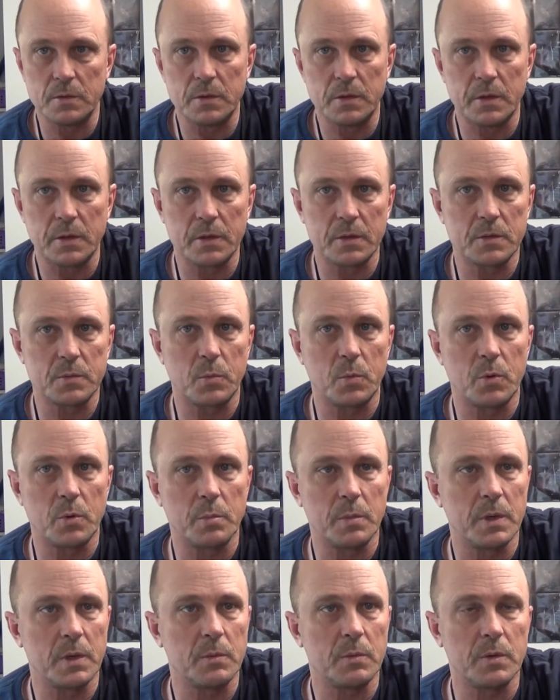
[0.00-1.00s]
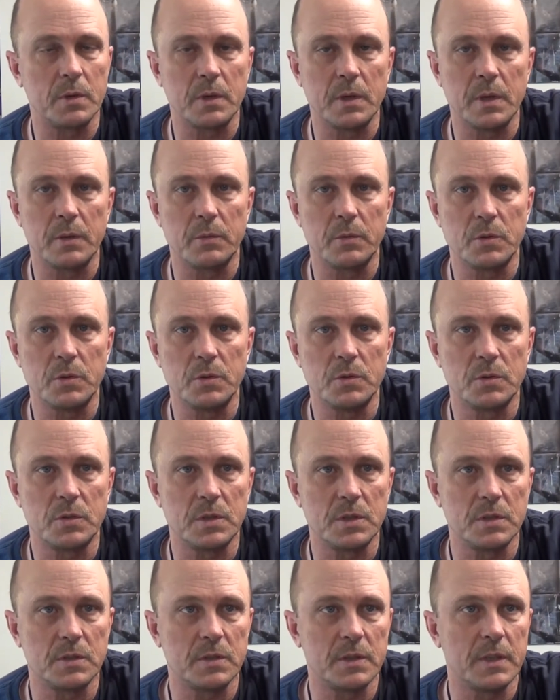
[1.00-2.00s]
And Derek swore to me he wouldn't ever use
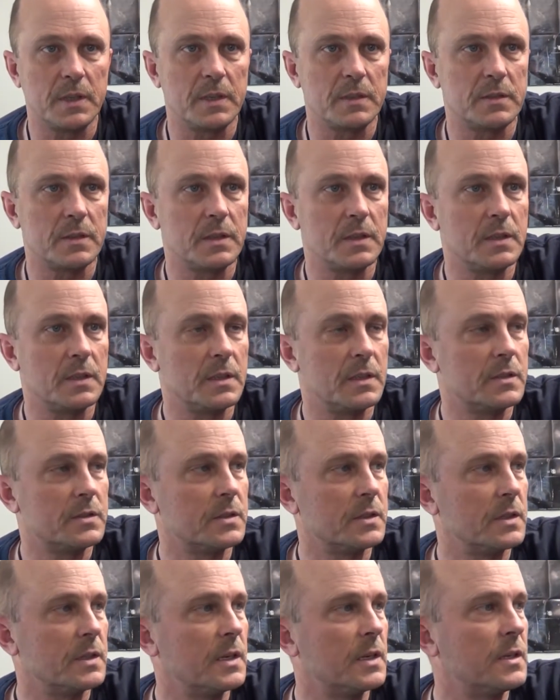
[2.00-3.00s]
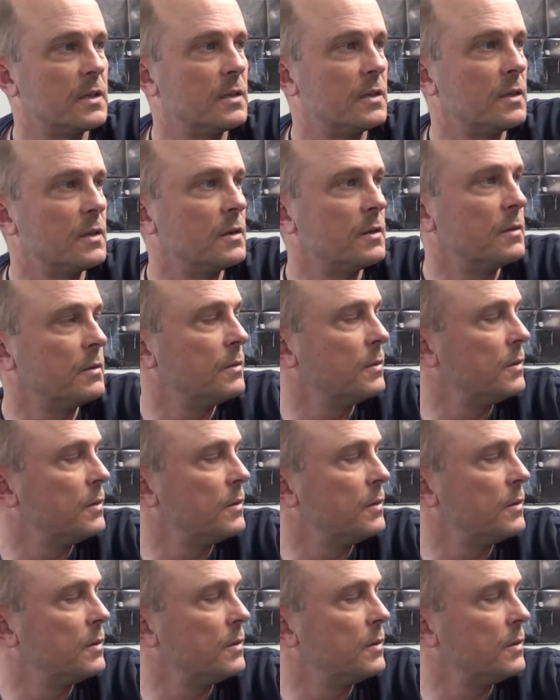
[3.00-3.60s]
TCS again unless they got a